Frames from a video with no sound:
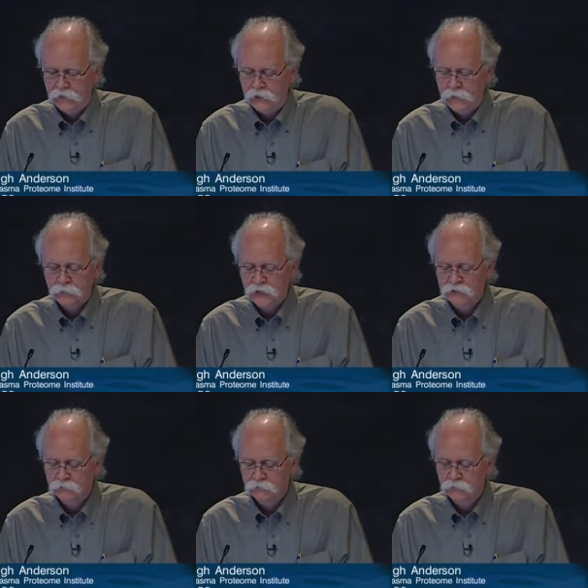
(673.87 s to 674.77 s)
And that makes
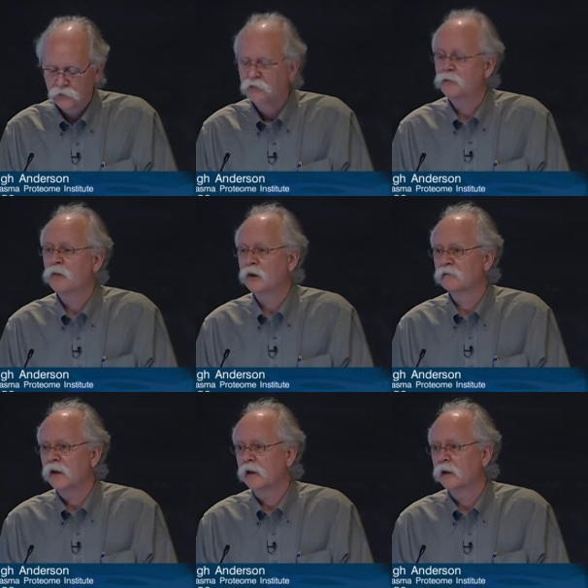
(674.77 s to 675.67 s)
them, if you wanted to
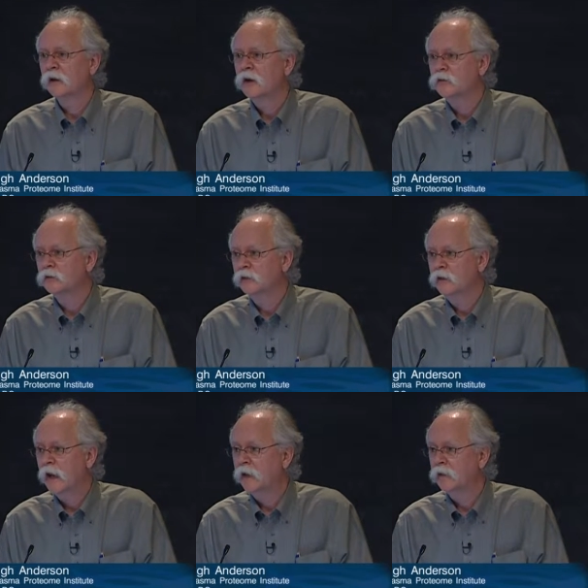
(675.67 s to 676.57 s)
validate 100
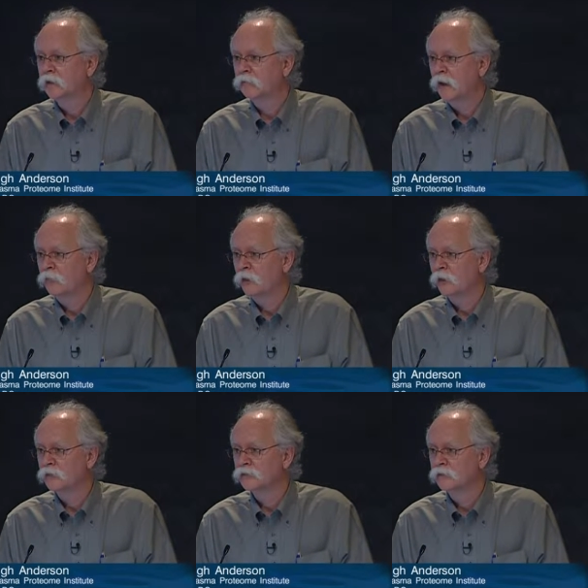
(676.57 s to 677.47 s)
candidate
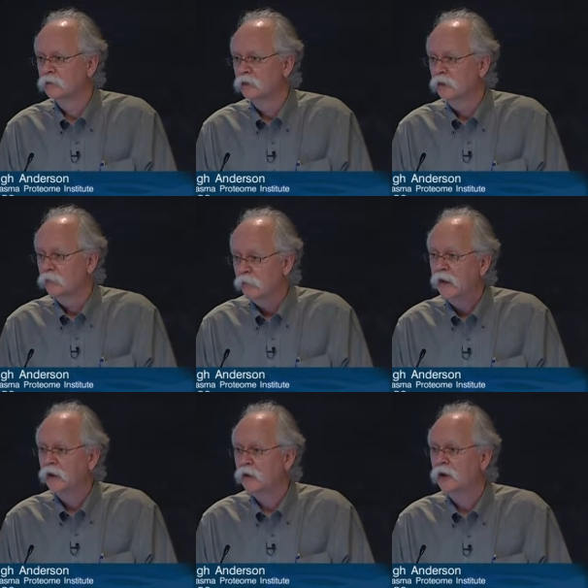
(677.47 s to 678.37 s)
biomarkers,
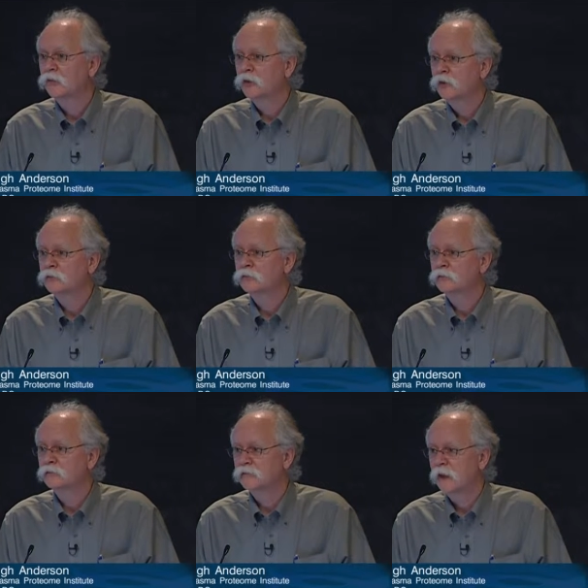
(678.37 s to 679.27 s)
making 100
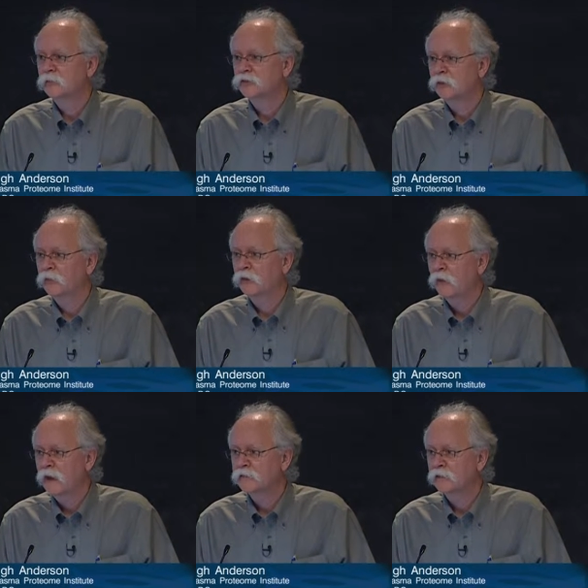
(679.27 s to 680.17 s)
new sandwich
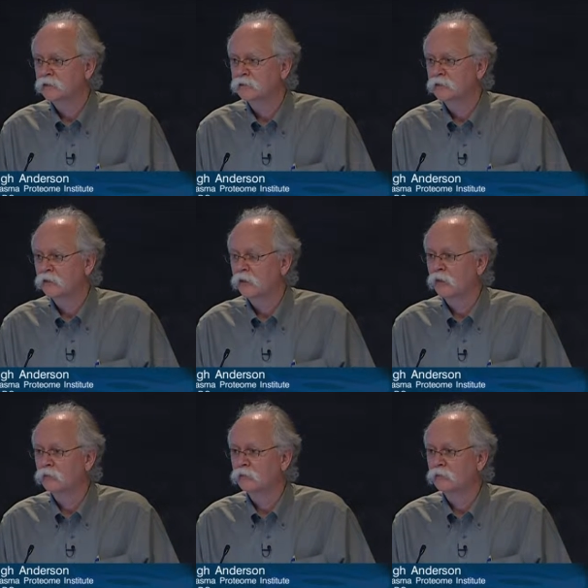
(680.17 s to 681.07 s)
immunoassays that
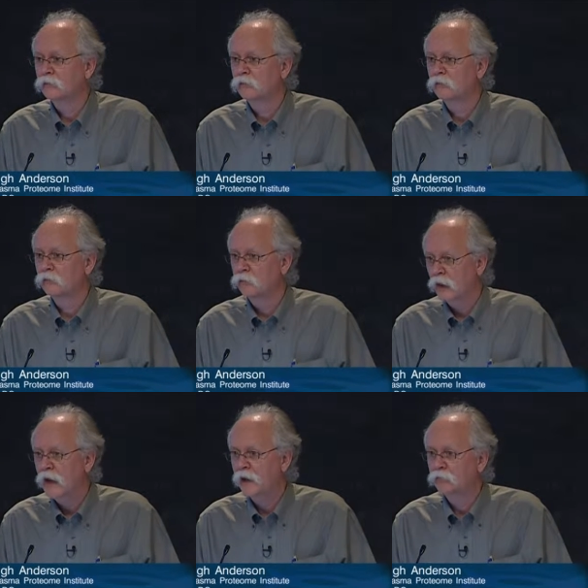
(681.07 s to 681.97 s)
are
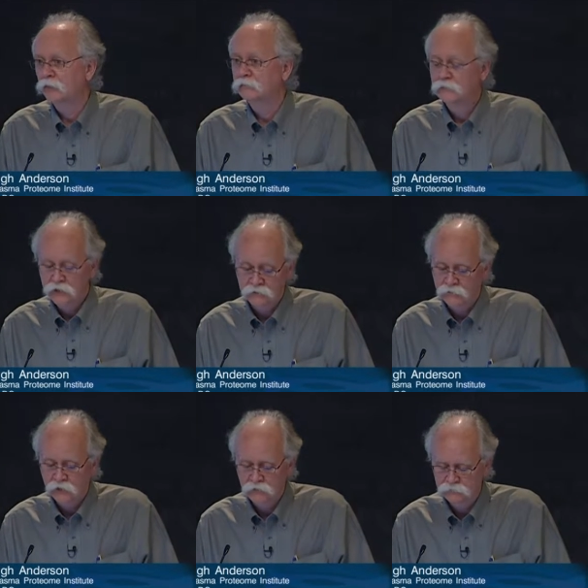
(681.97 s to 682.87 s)
reliable is a
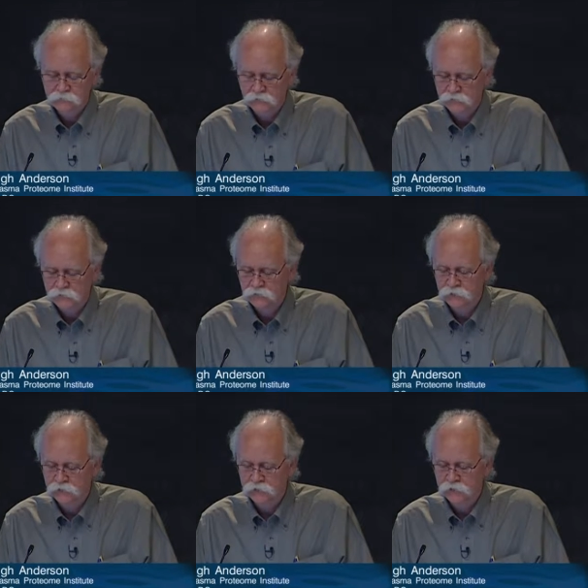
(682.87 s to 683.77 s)
very, very
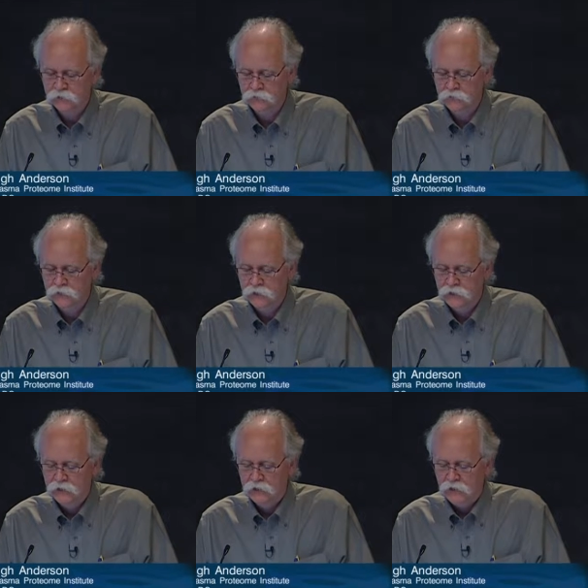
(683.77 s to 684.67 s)
difficult thing to do.
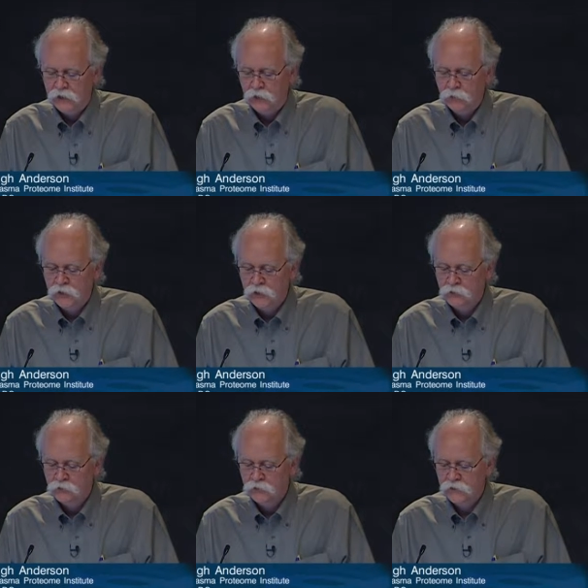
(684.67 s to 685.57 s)
And we
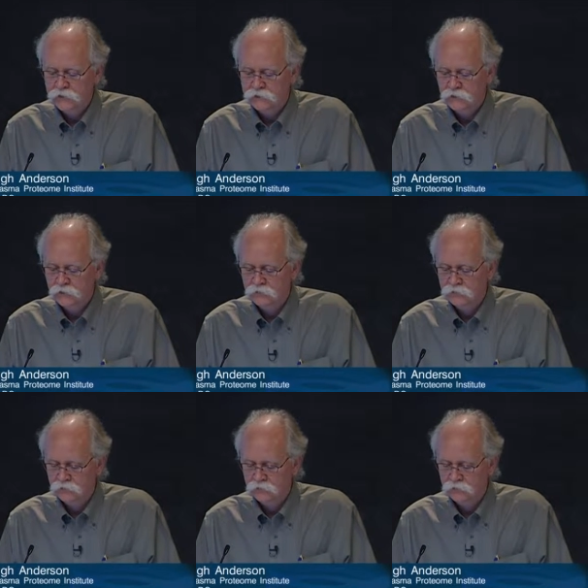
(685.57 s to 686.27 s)
know that uh,